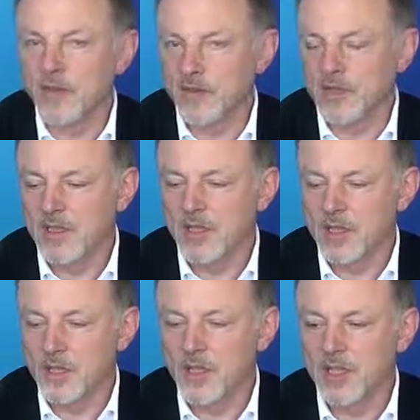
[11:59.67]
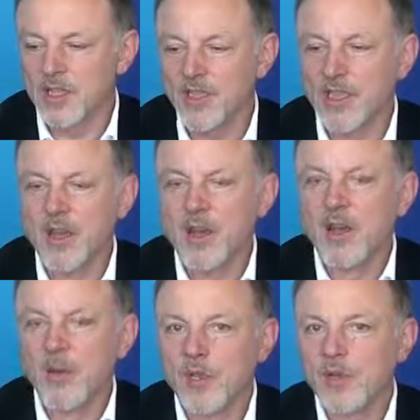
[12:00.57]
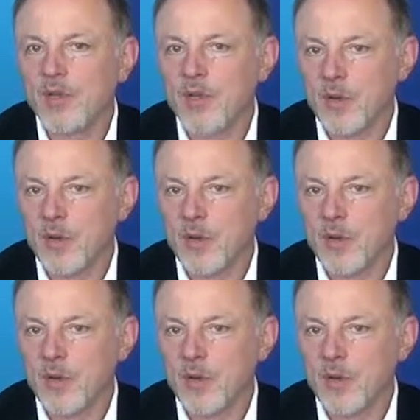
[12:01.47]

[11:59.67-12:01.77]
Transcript: interesting subject which